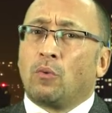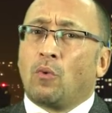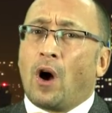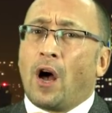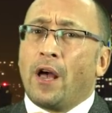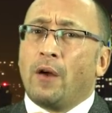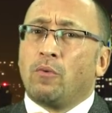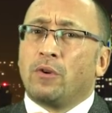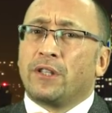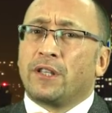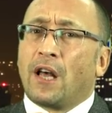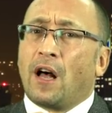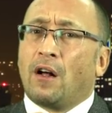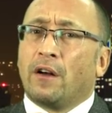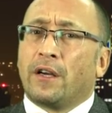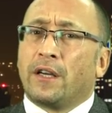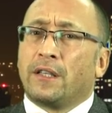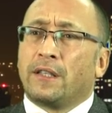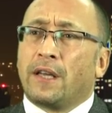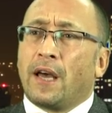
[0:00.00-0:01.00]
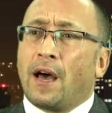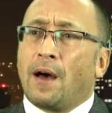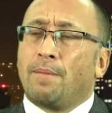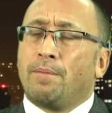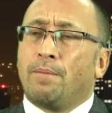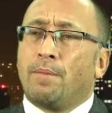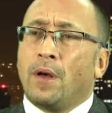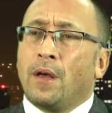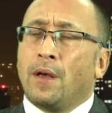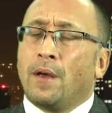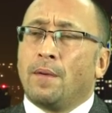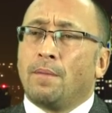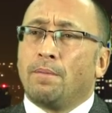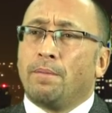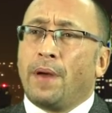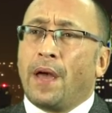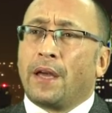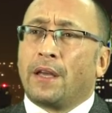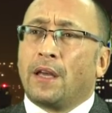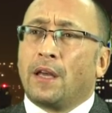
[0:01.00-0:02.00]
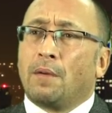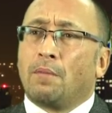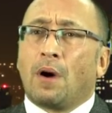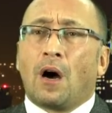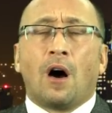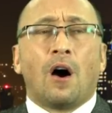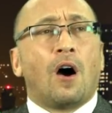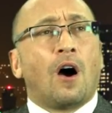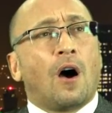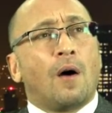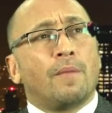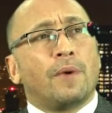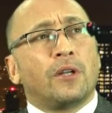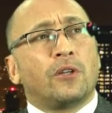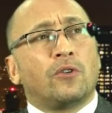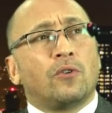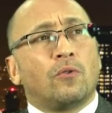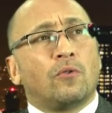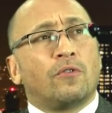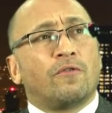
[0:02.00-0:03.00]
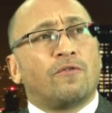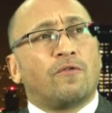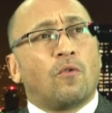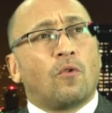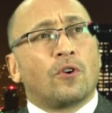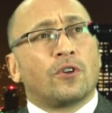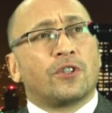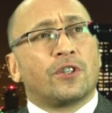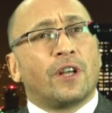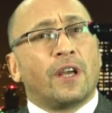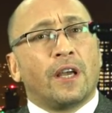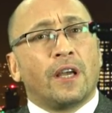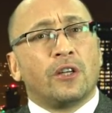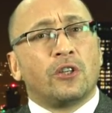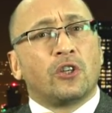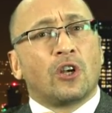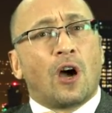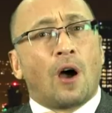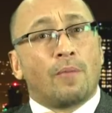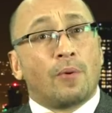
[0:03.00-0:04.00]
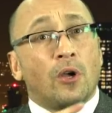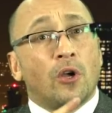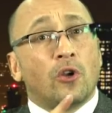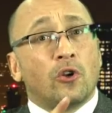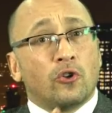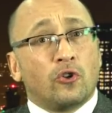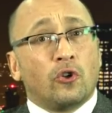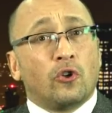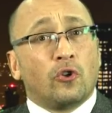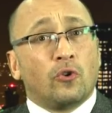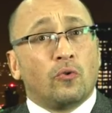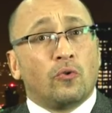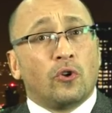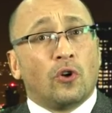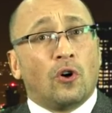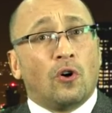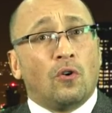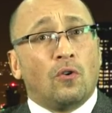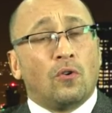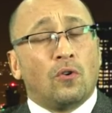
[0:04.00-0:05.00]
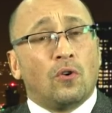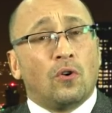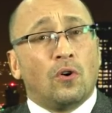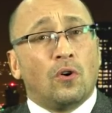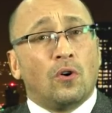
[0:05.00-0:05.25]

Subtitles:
Why was al-Khattab begging Muhammad to enforce the hijab? Do you know?